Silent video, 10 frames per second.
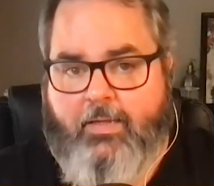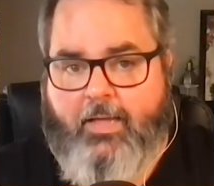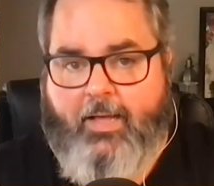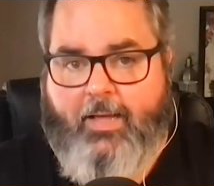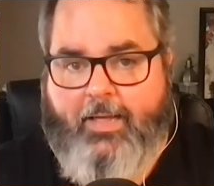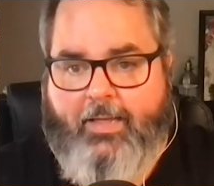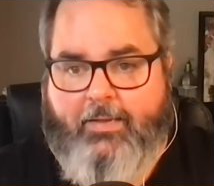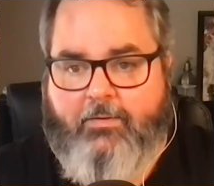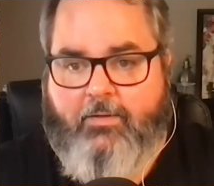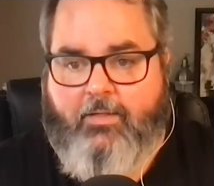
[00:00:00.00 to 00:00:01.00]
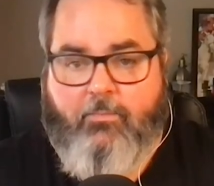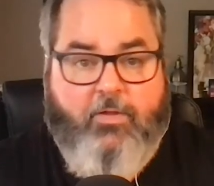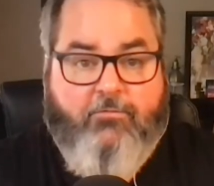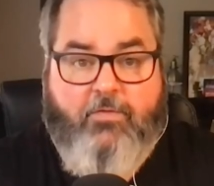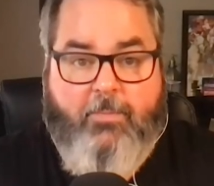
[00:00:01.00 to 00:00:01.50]
uh, and uh, give me
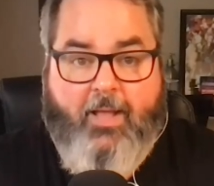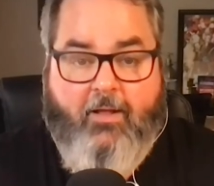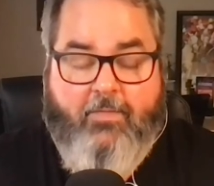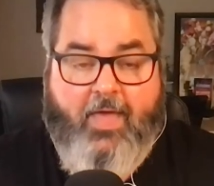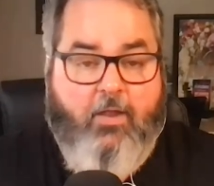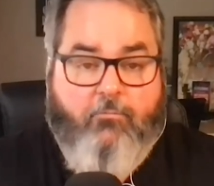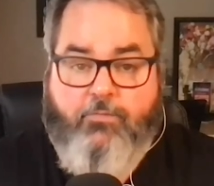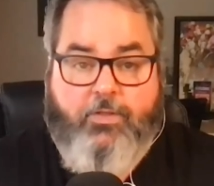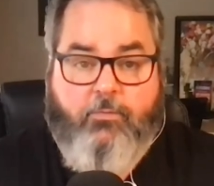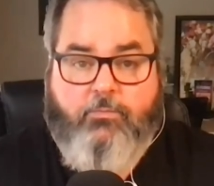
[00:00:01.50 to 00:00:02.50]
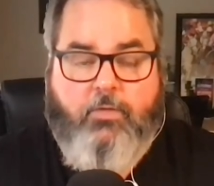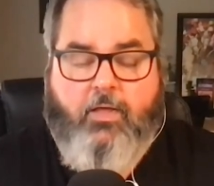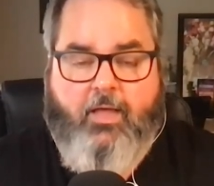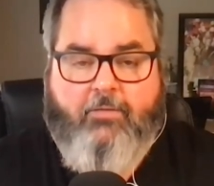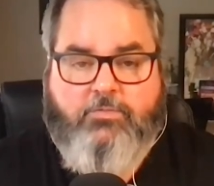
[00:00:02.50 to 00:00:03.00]
your feedback on that. Hopefully it'll uh,
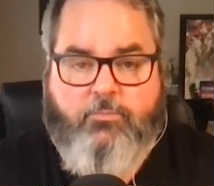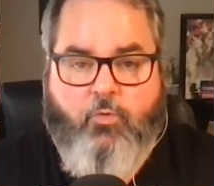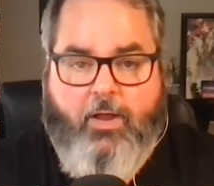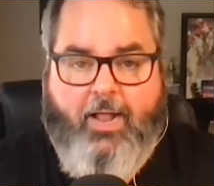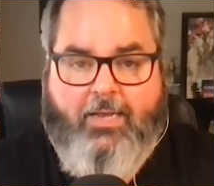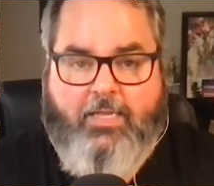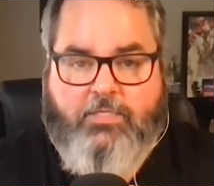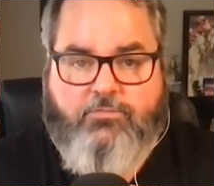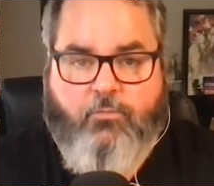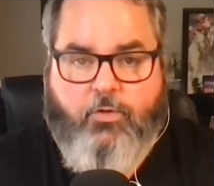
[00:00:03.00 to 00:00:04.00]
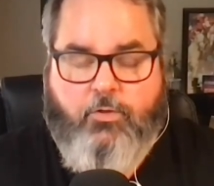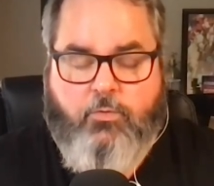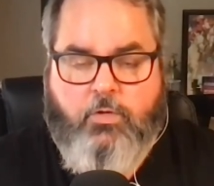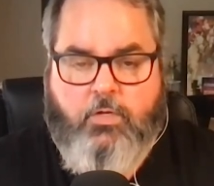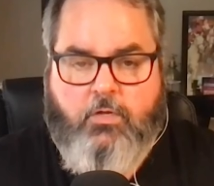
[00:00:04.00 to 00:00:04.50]
have some great ideas for you
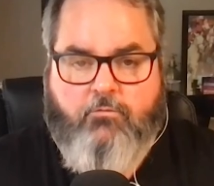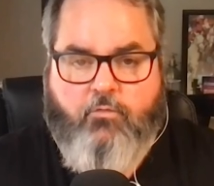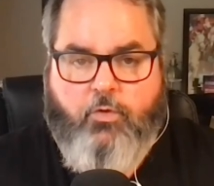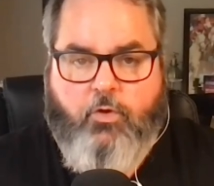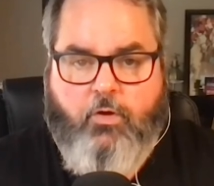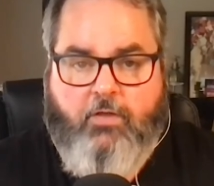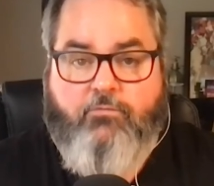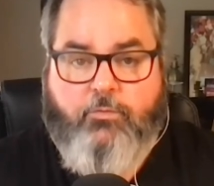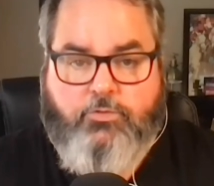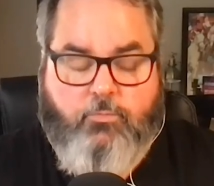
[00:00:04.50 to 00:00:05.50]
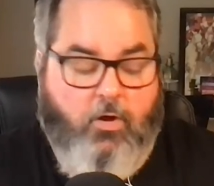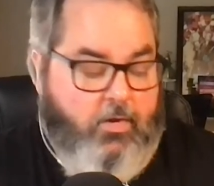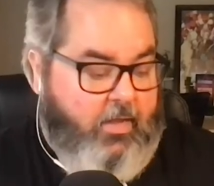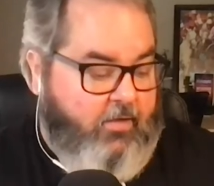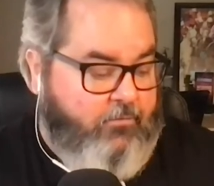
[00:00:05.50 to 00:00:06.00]
for your influencer
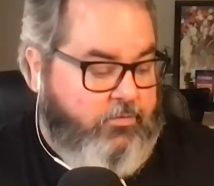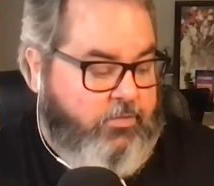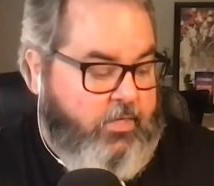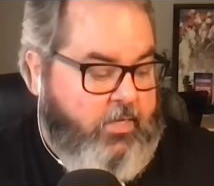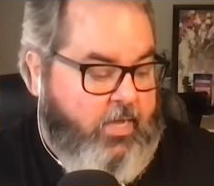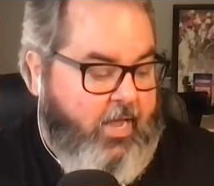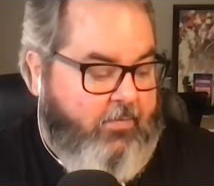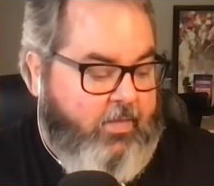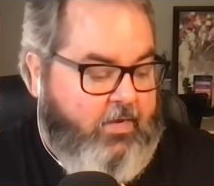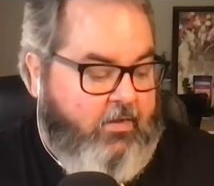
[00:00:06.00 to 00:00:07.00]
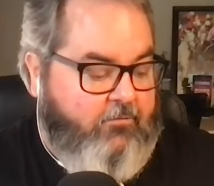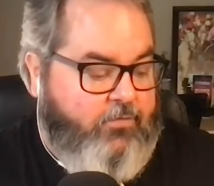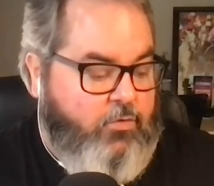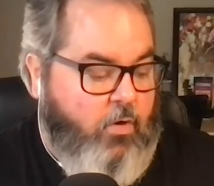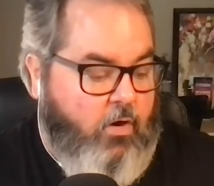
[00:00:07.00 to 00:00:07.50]
marketing efforts. And then if
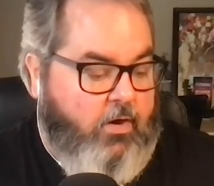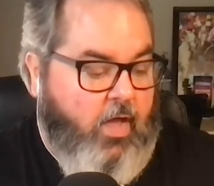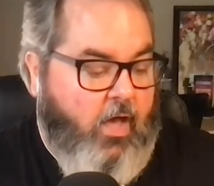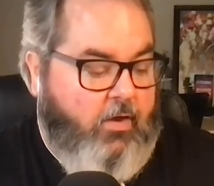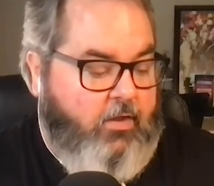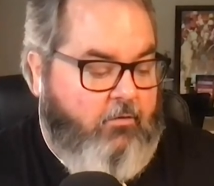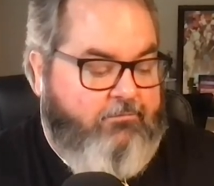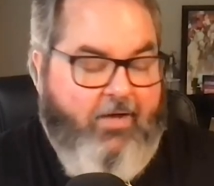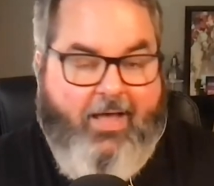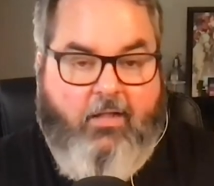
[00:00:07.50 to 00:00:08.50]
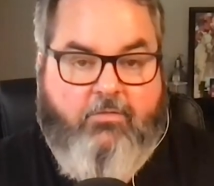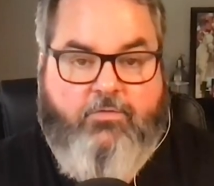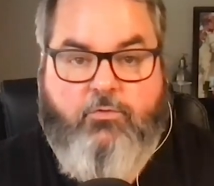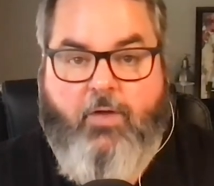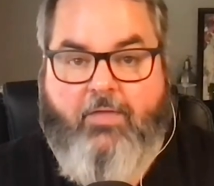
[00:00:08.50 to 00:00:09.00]
you are an audiophile, if
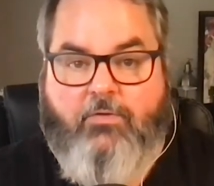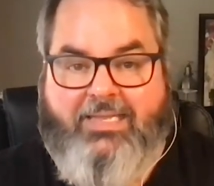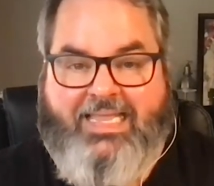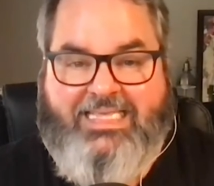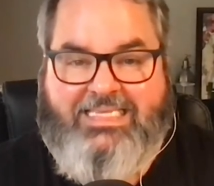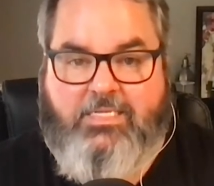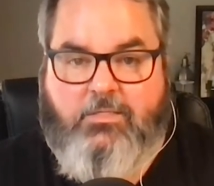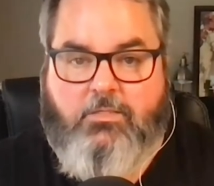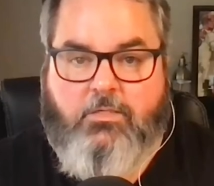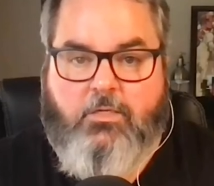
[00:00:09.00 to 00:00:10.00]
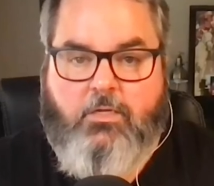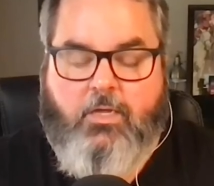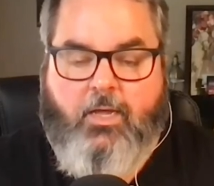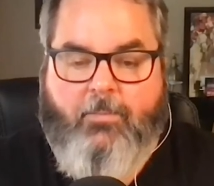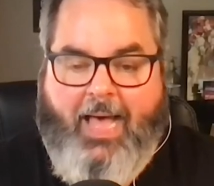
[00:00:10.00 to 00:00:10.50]
you'd rather listen,
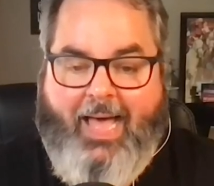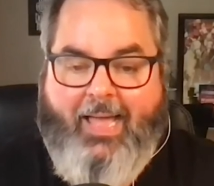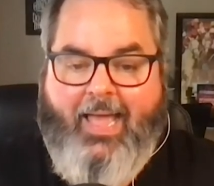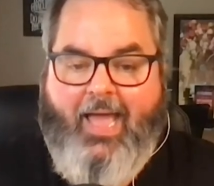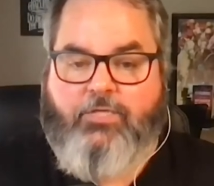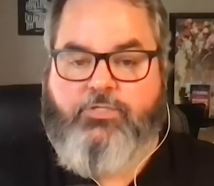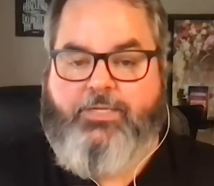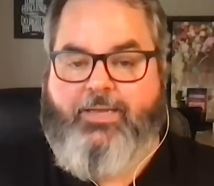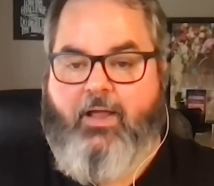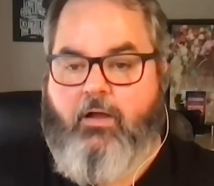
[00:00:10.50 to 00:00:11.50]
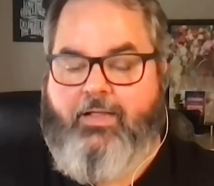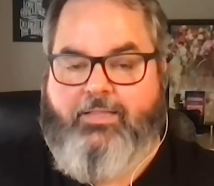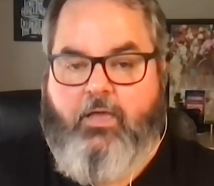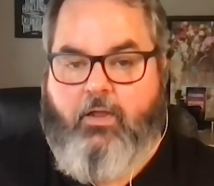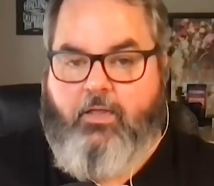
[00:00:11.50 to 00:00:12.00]
Um, I actually narrate
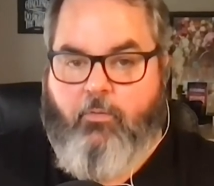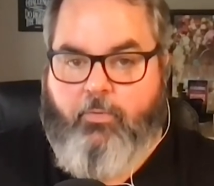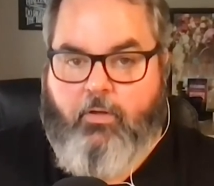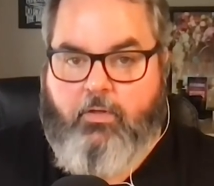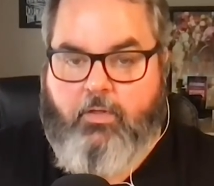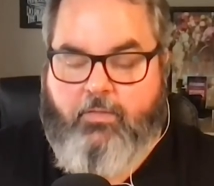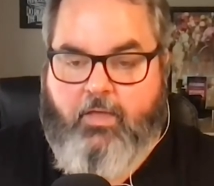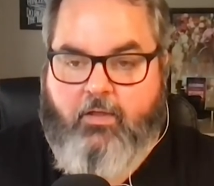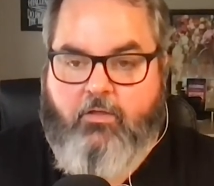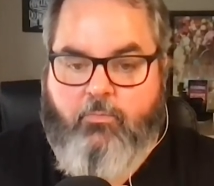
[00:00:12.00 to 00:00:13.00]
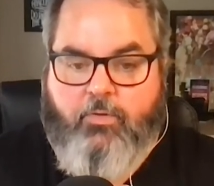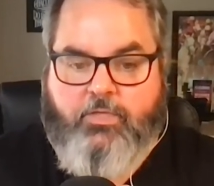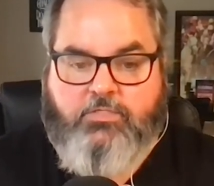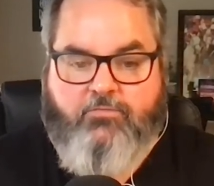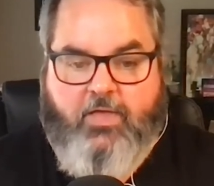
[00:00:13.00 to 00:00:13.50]
the audiobook, and the audiobook
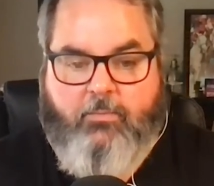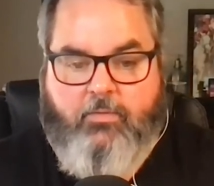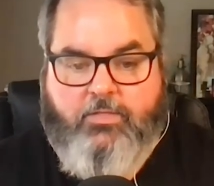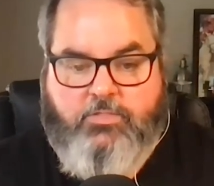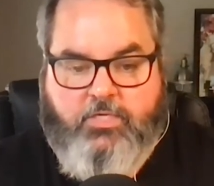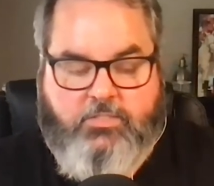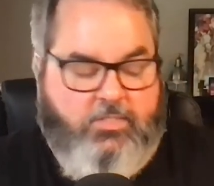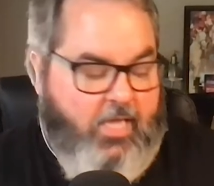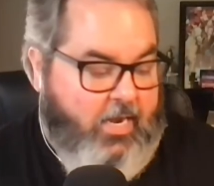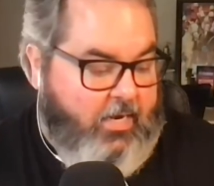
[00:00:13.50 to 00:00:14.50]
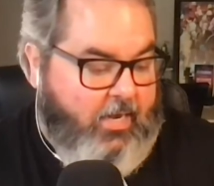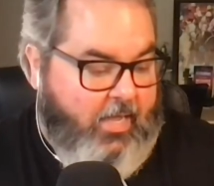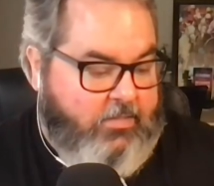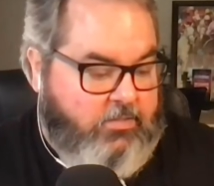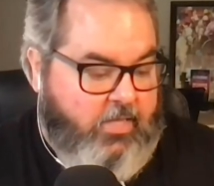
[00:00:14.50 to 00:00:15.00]
is available at
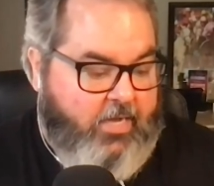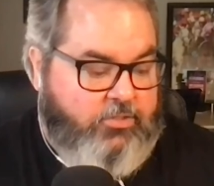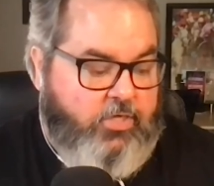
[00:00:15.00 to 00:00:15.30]
jason.online slash